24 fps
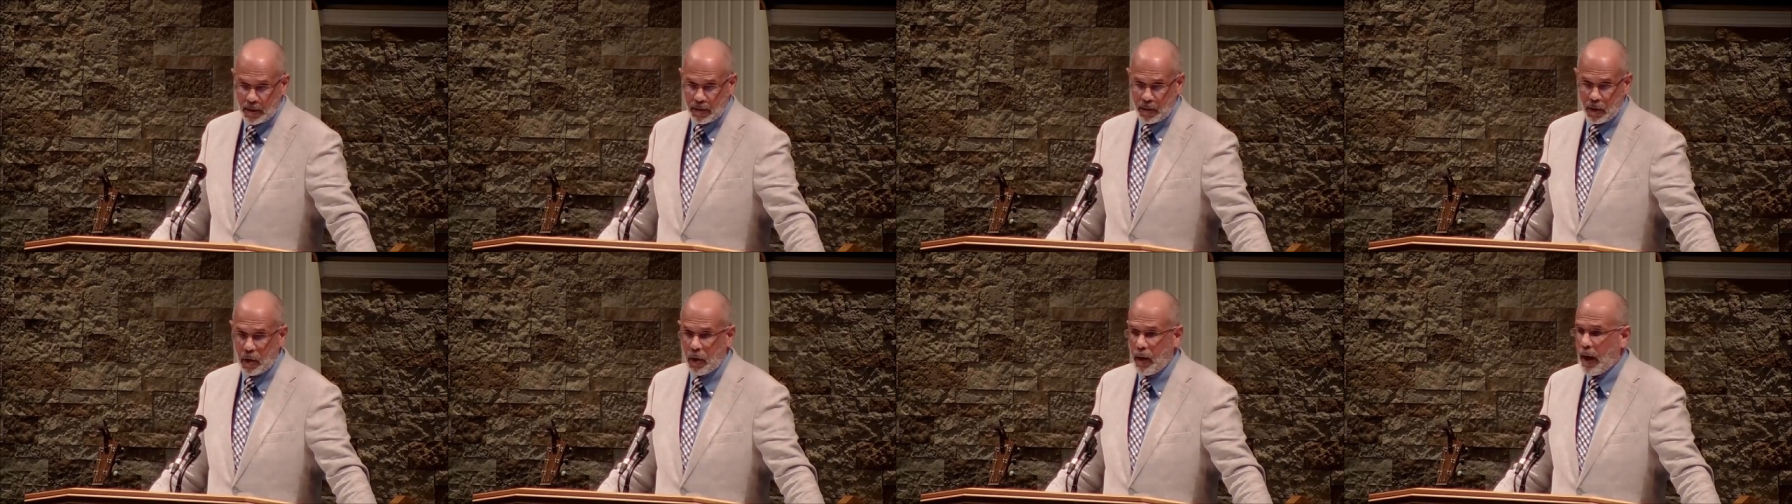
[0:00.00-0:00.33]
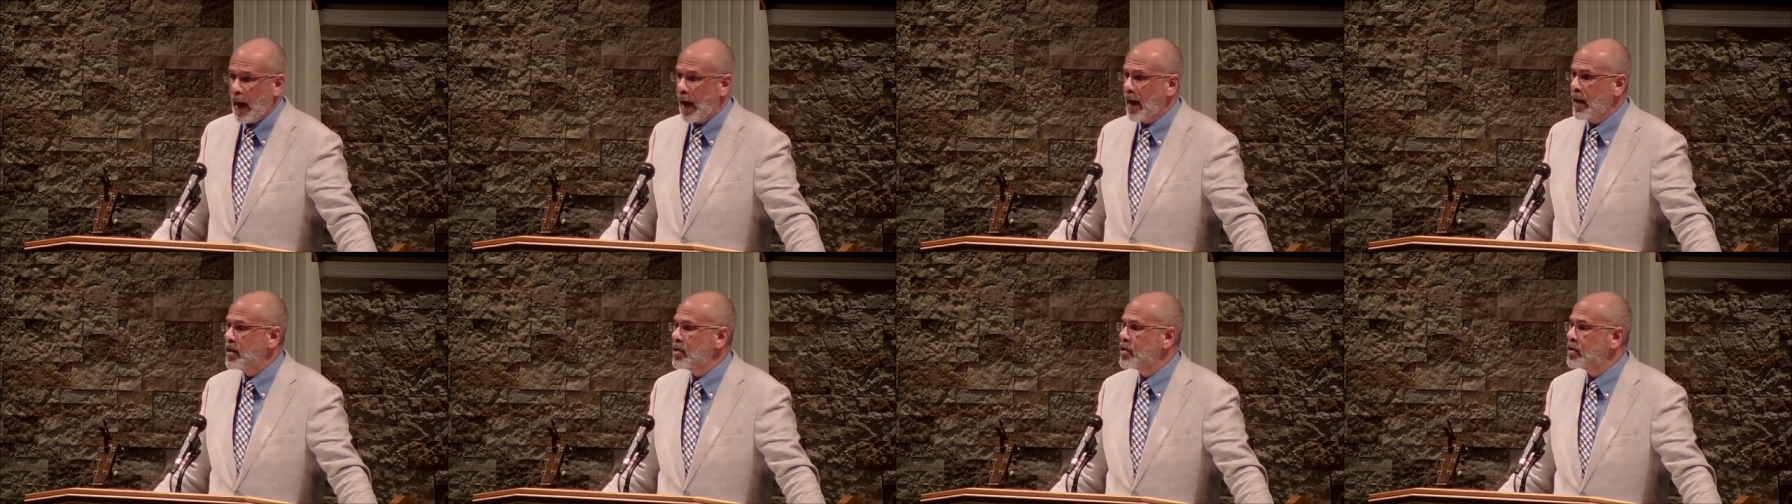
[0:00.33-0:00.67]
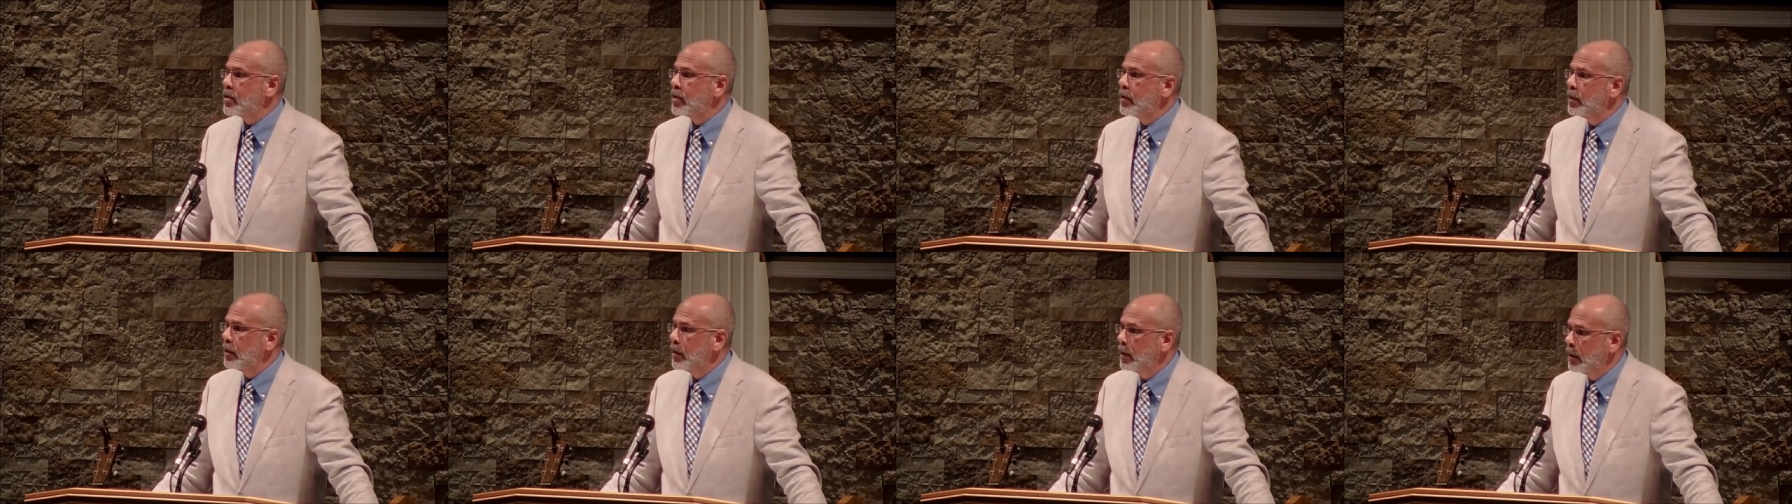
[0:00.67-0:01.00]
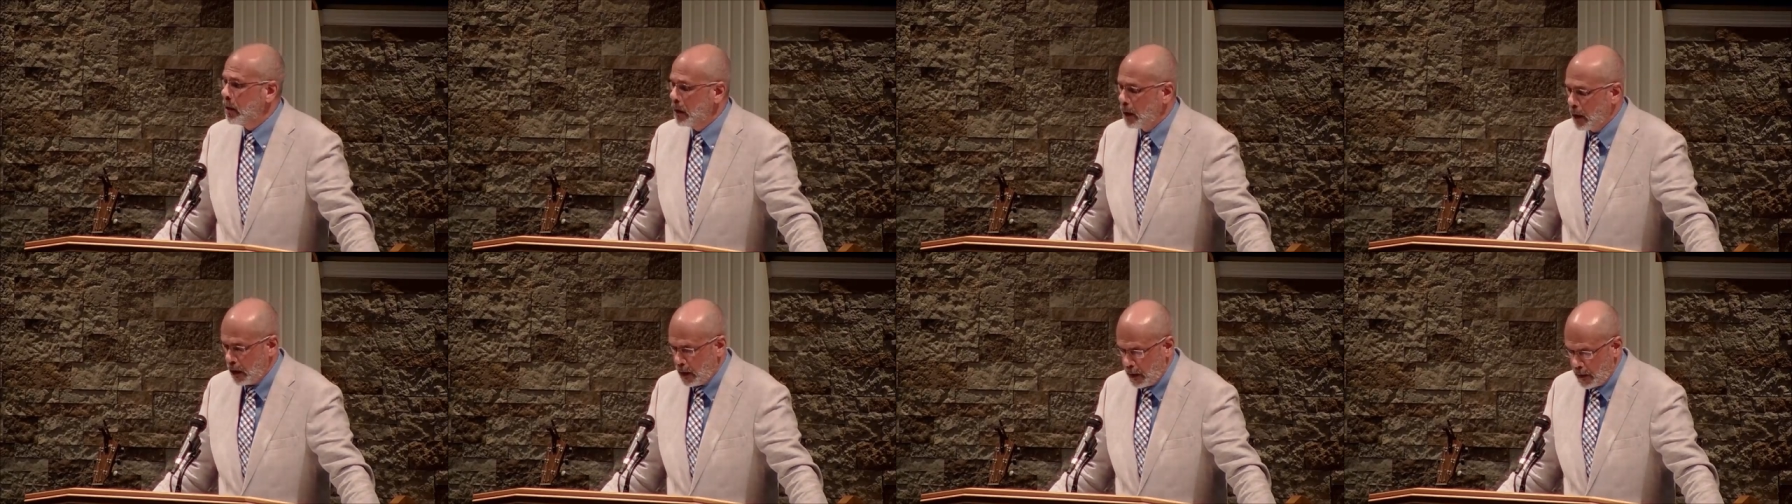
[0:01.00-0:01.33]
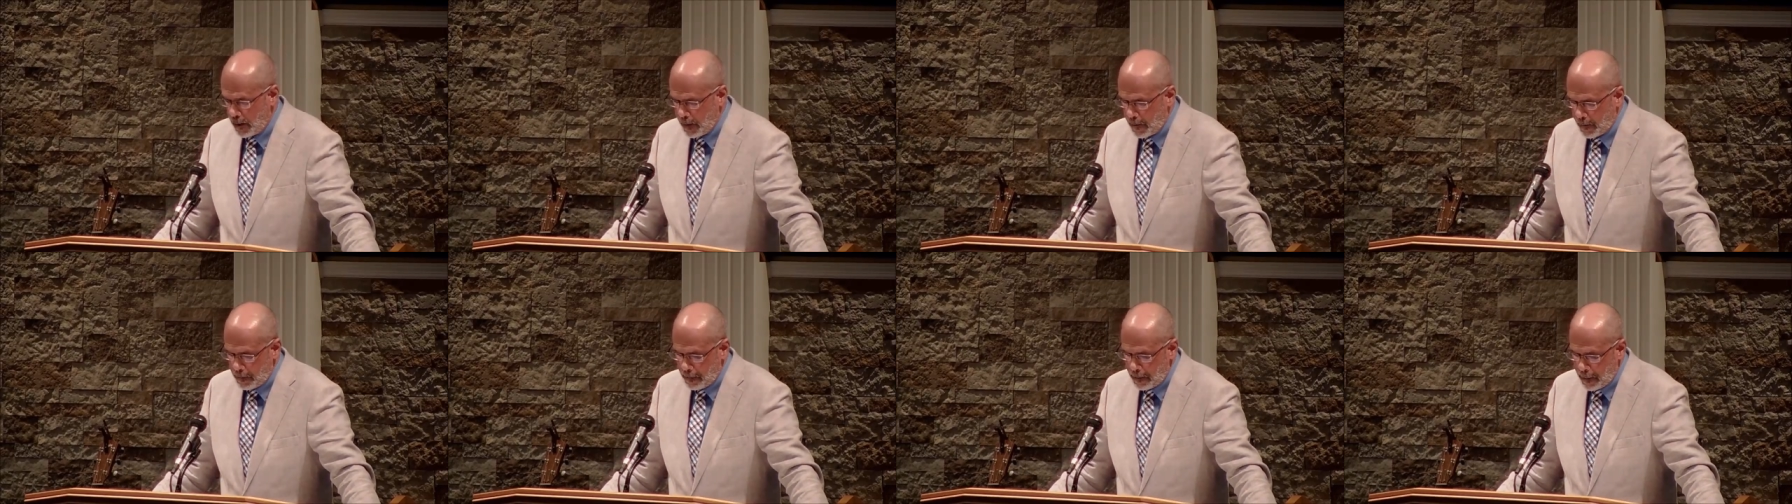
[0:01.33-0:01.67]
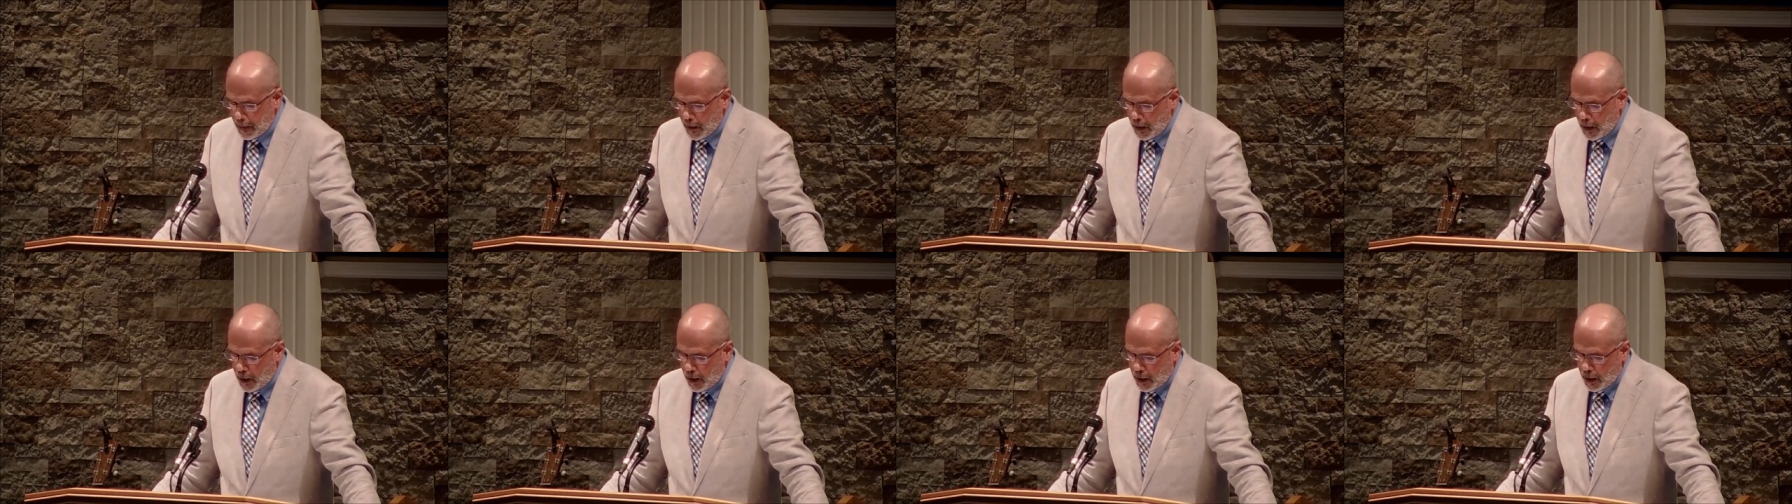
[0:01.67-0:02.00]
Christ.
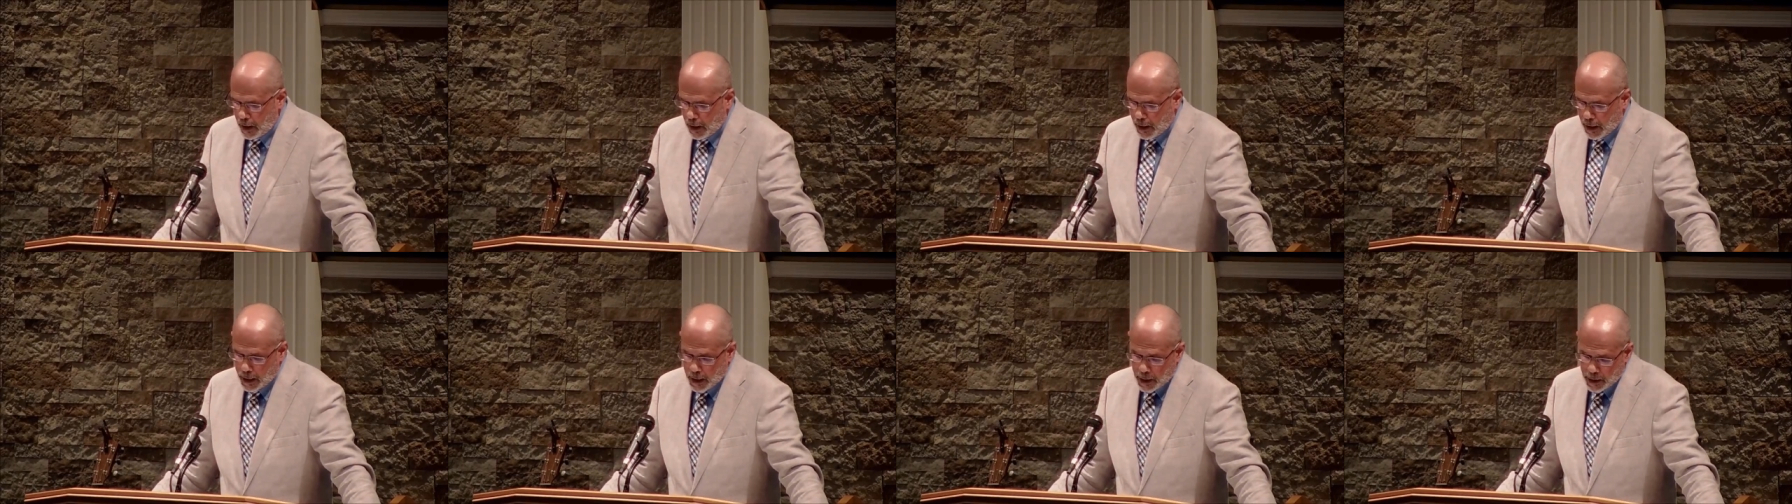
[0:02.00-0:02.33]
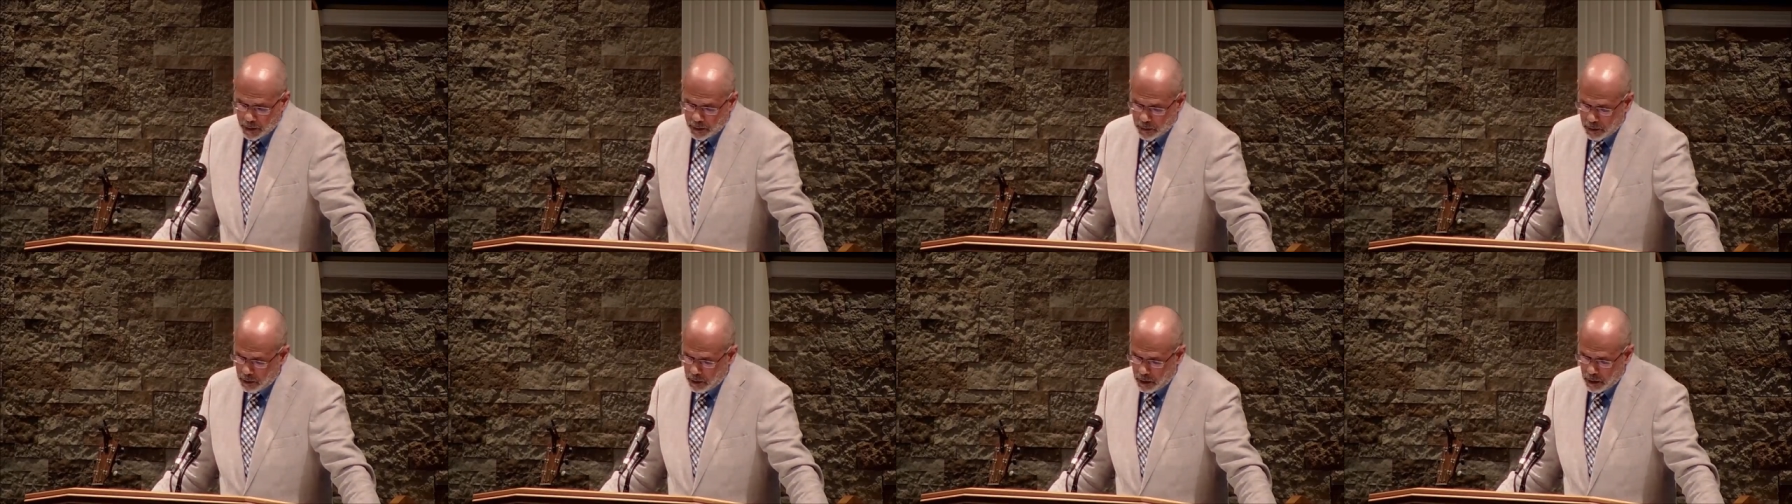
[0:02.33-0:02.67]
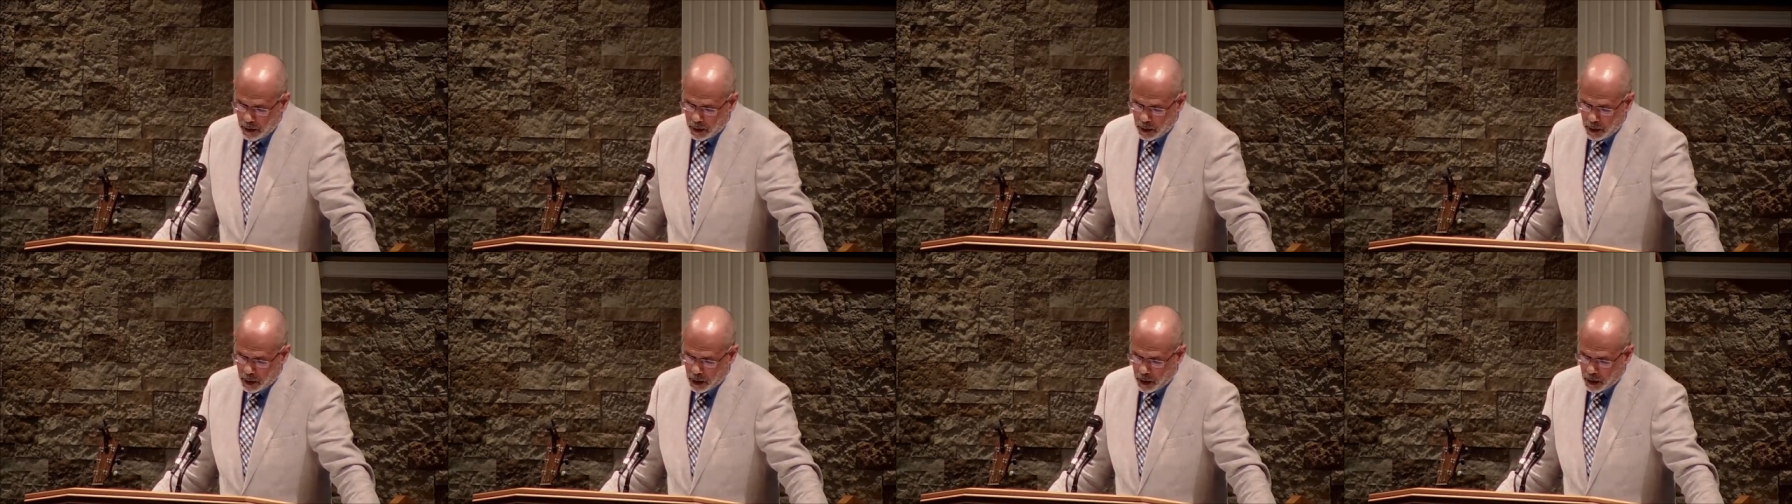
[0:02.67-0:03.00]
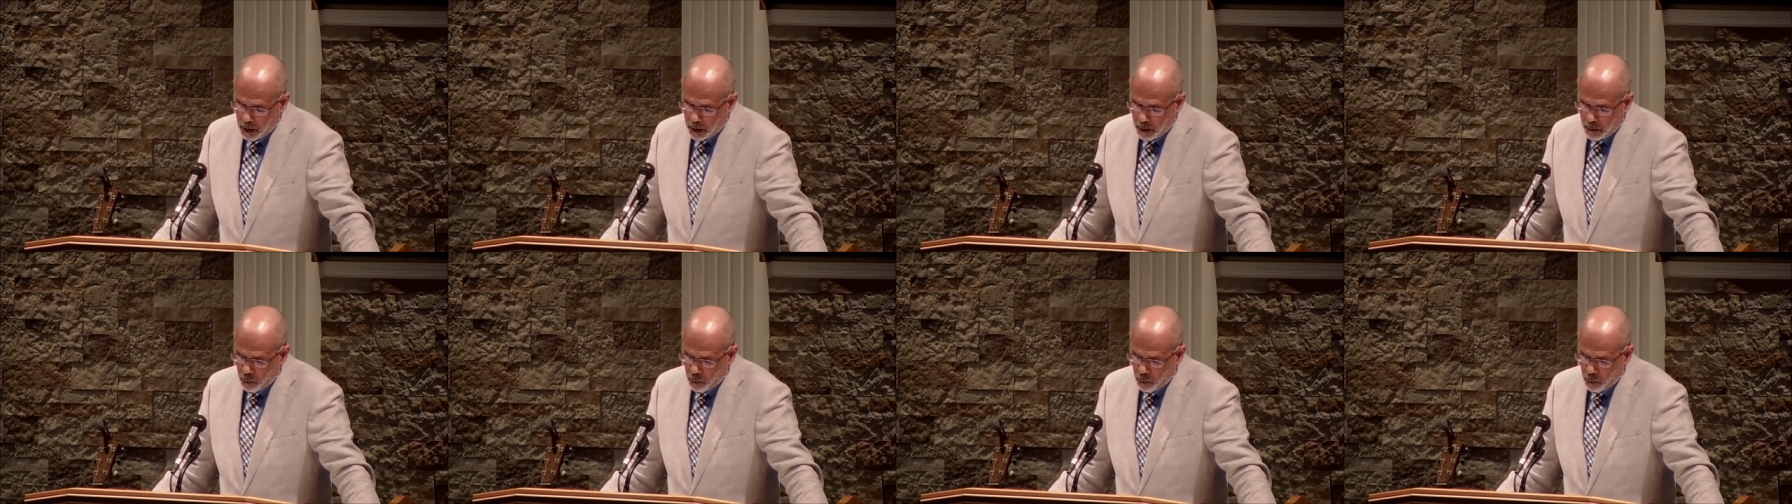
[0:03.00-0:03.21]
And uh,